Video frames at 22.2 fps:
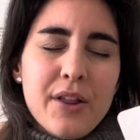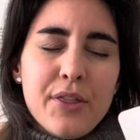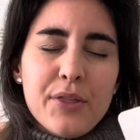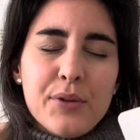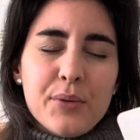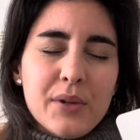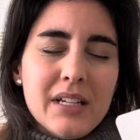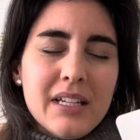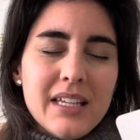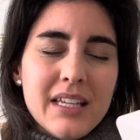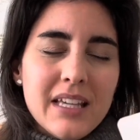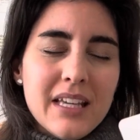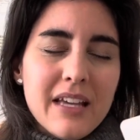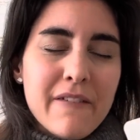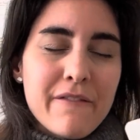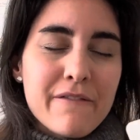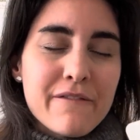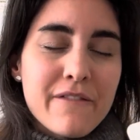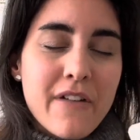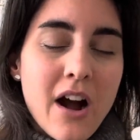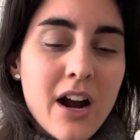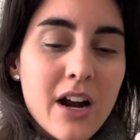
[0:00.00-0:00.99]
3D
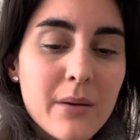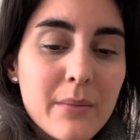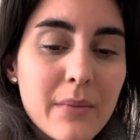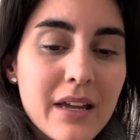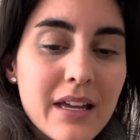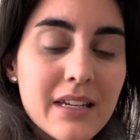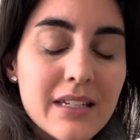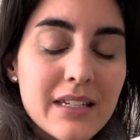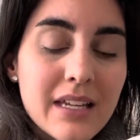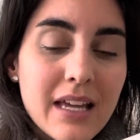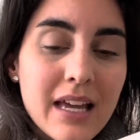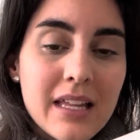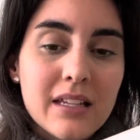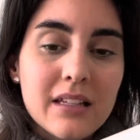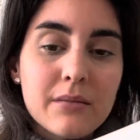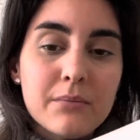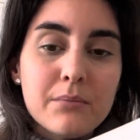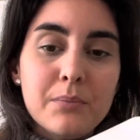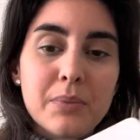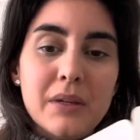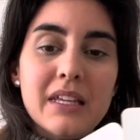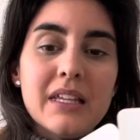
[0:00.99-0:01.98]
environment and
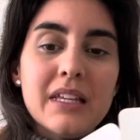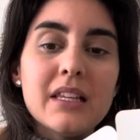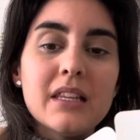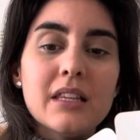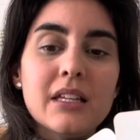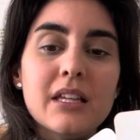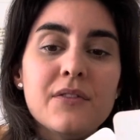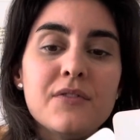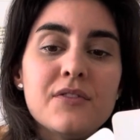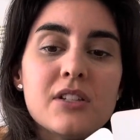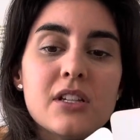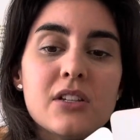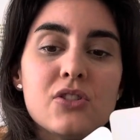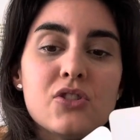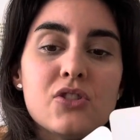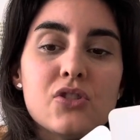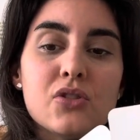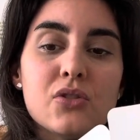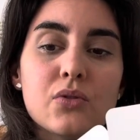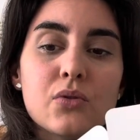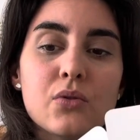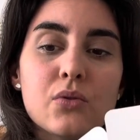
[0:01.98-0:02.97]
being lifted
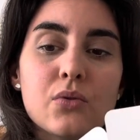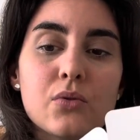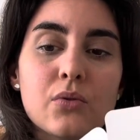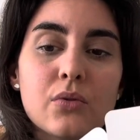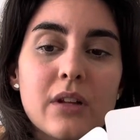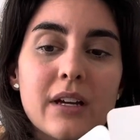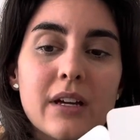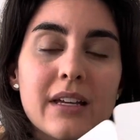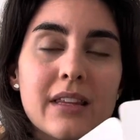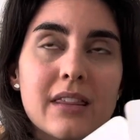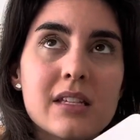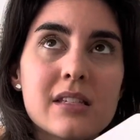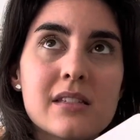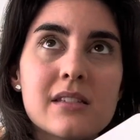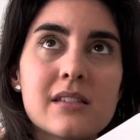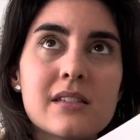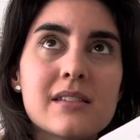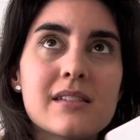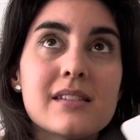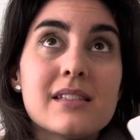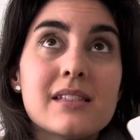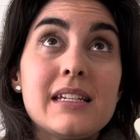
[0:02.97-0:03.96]
to like
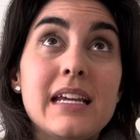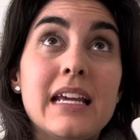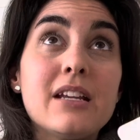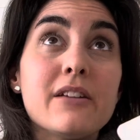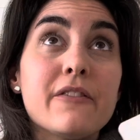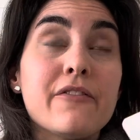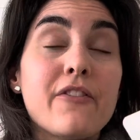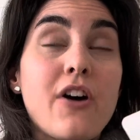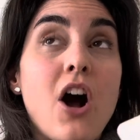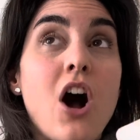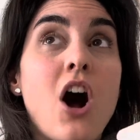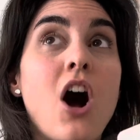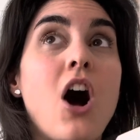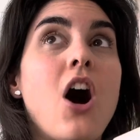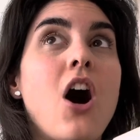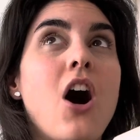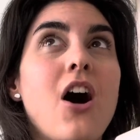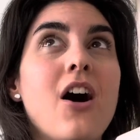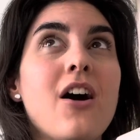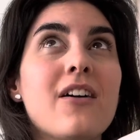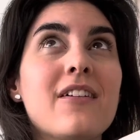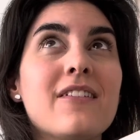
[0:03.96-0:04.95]
this state of
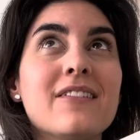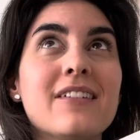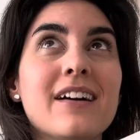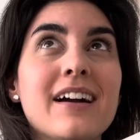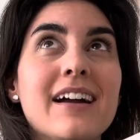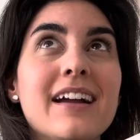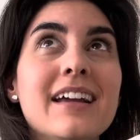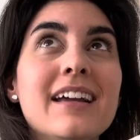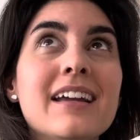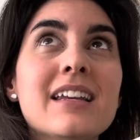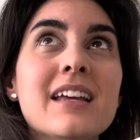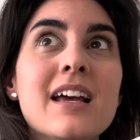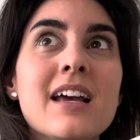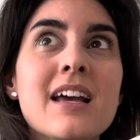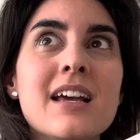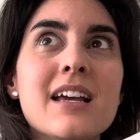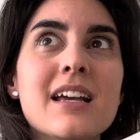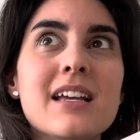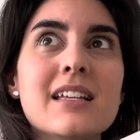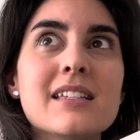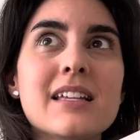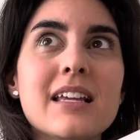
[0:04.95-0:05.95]
awe, right?
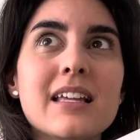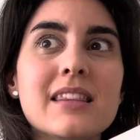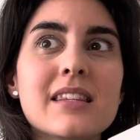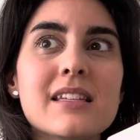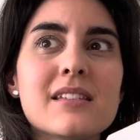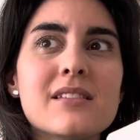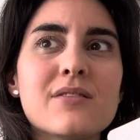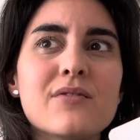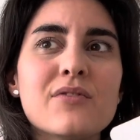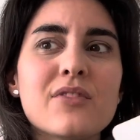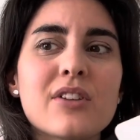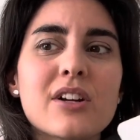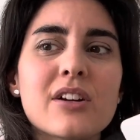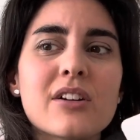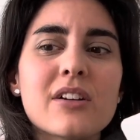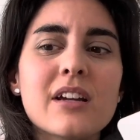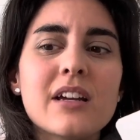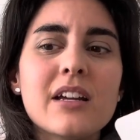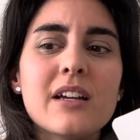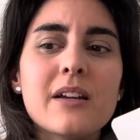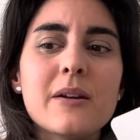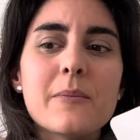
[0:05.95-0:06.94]
It's like this
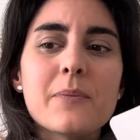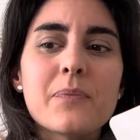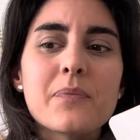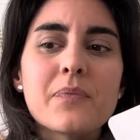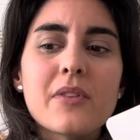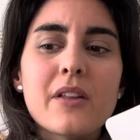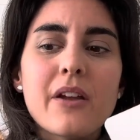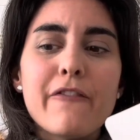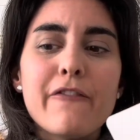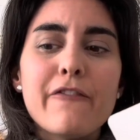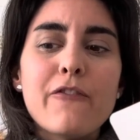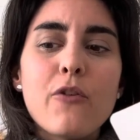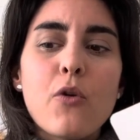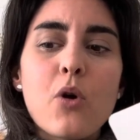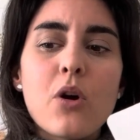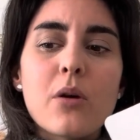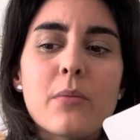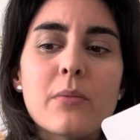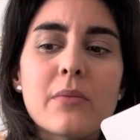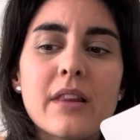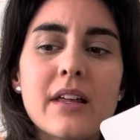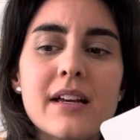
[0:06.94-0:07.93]
very
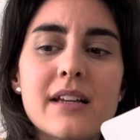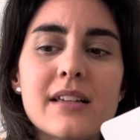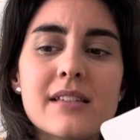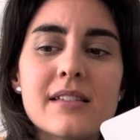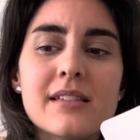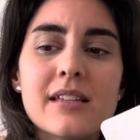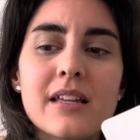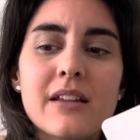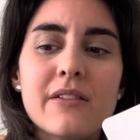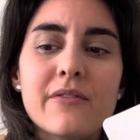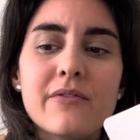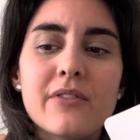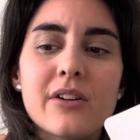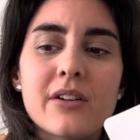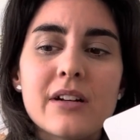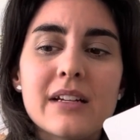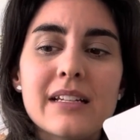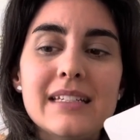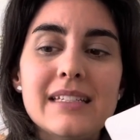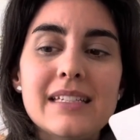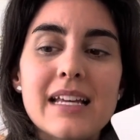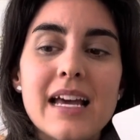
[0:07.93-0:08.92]
formless and
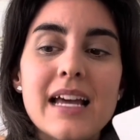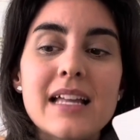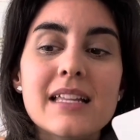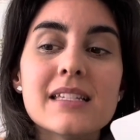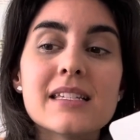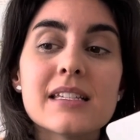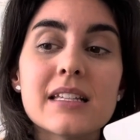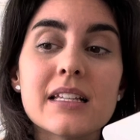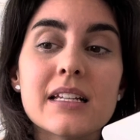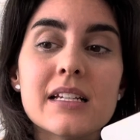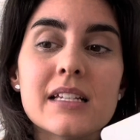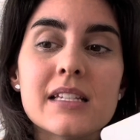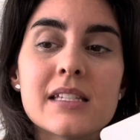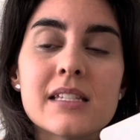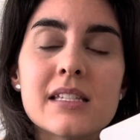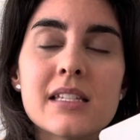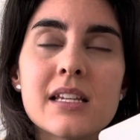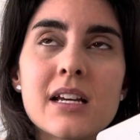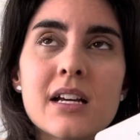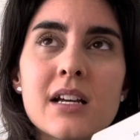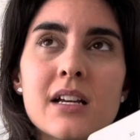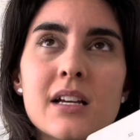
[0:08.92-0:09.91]
very
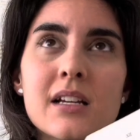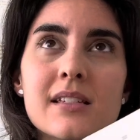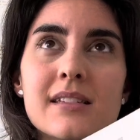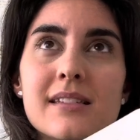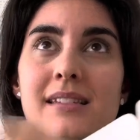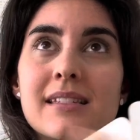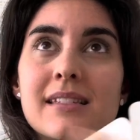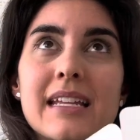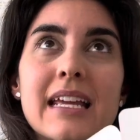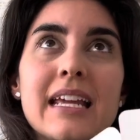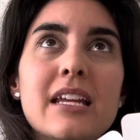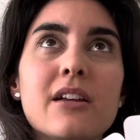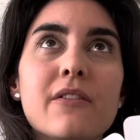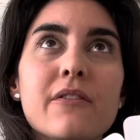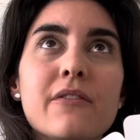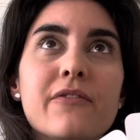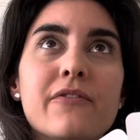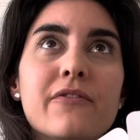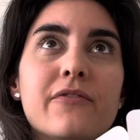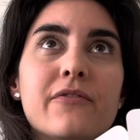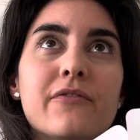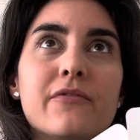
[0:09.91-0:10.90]
denseless state
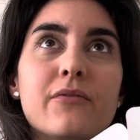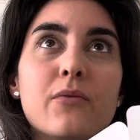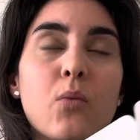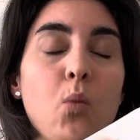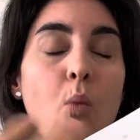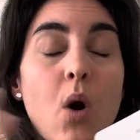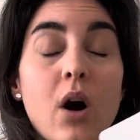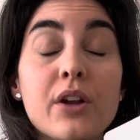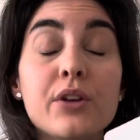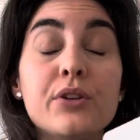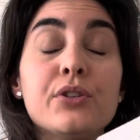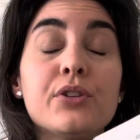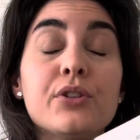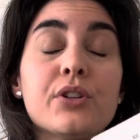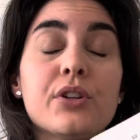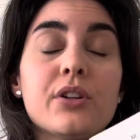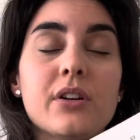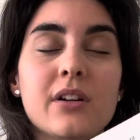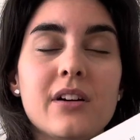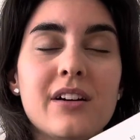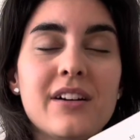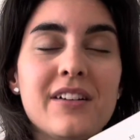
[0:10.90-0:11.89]
of
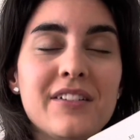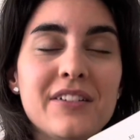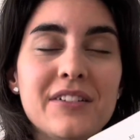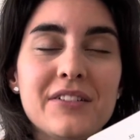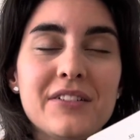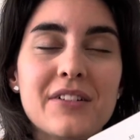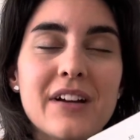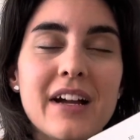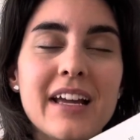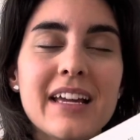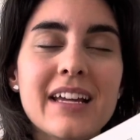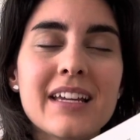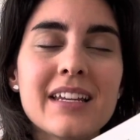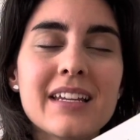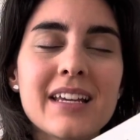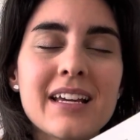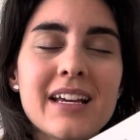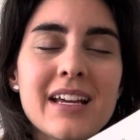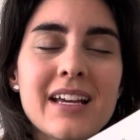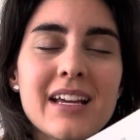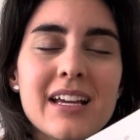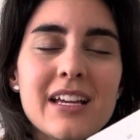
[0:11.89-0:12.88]
wonder, right?
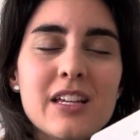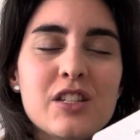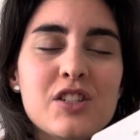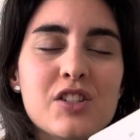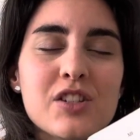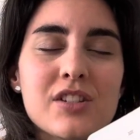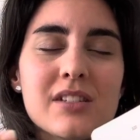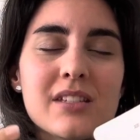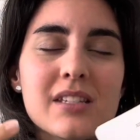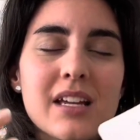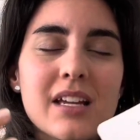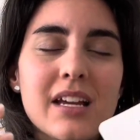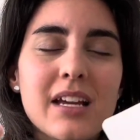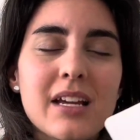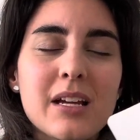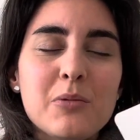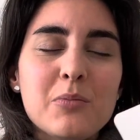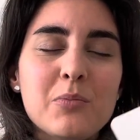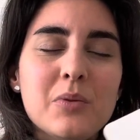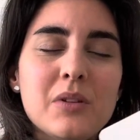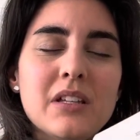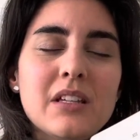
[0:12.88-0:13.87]
is just
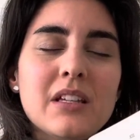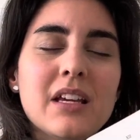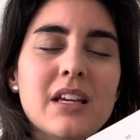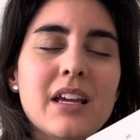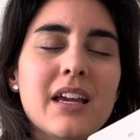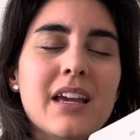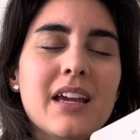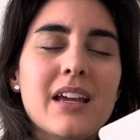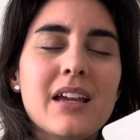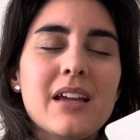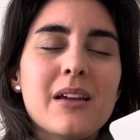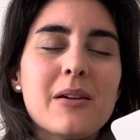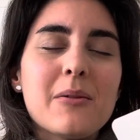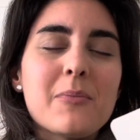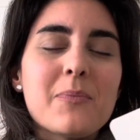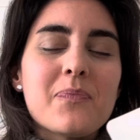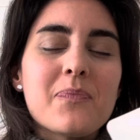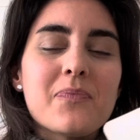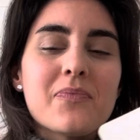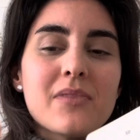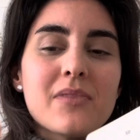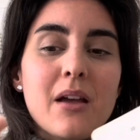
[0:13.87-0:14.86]
like being
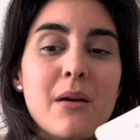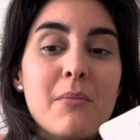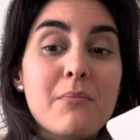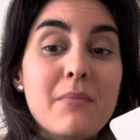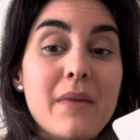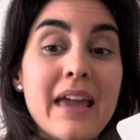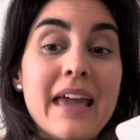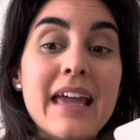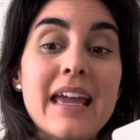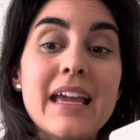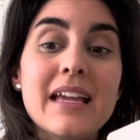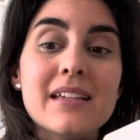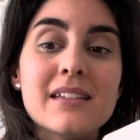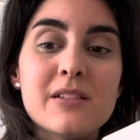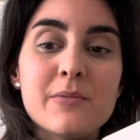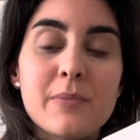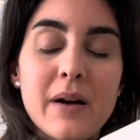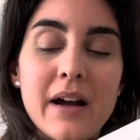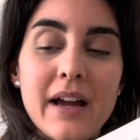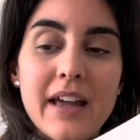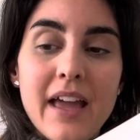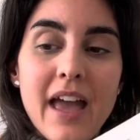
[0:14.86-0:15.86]

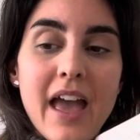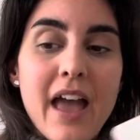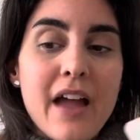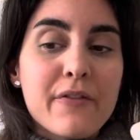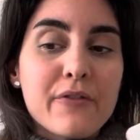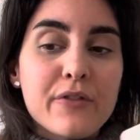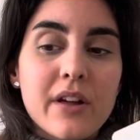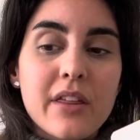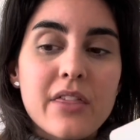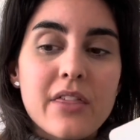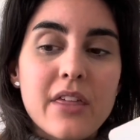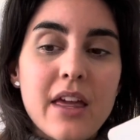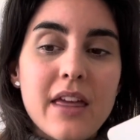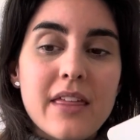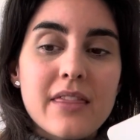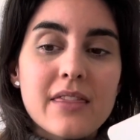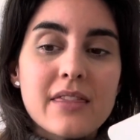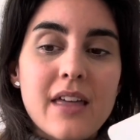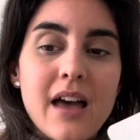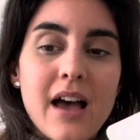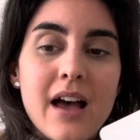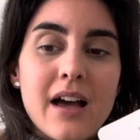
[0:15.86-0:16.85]
amazed by
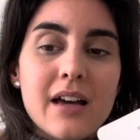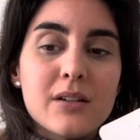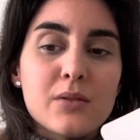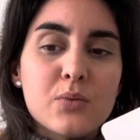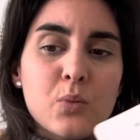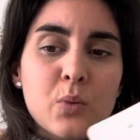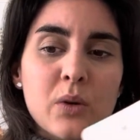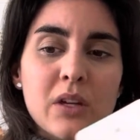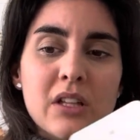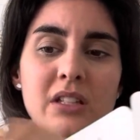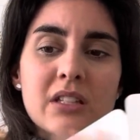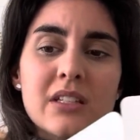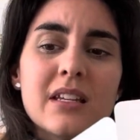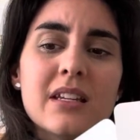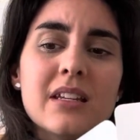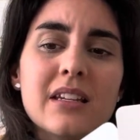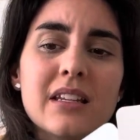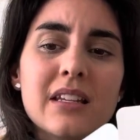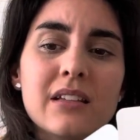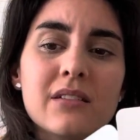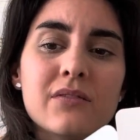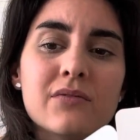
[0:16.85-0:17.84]
everything that we
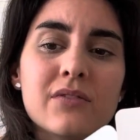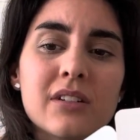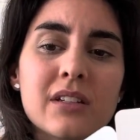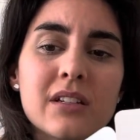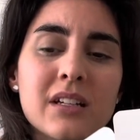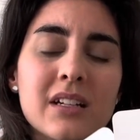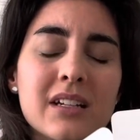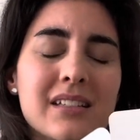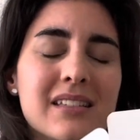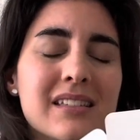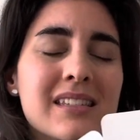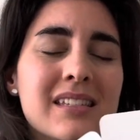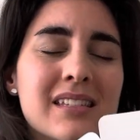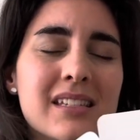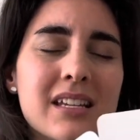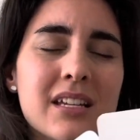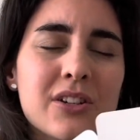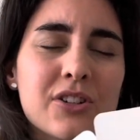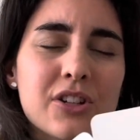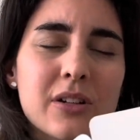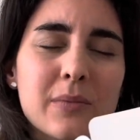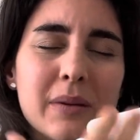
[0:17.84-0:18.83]
didn't even
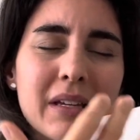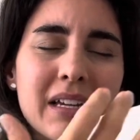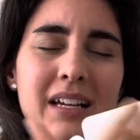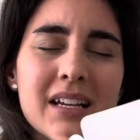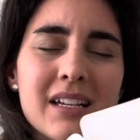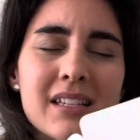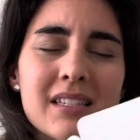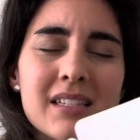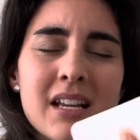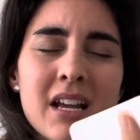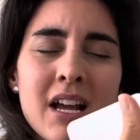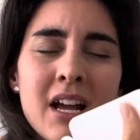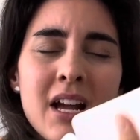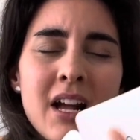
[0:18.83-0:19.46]
consider. Because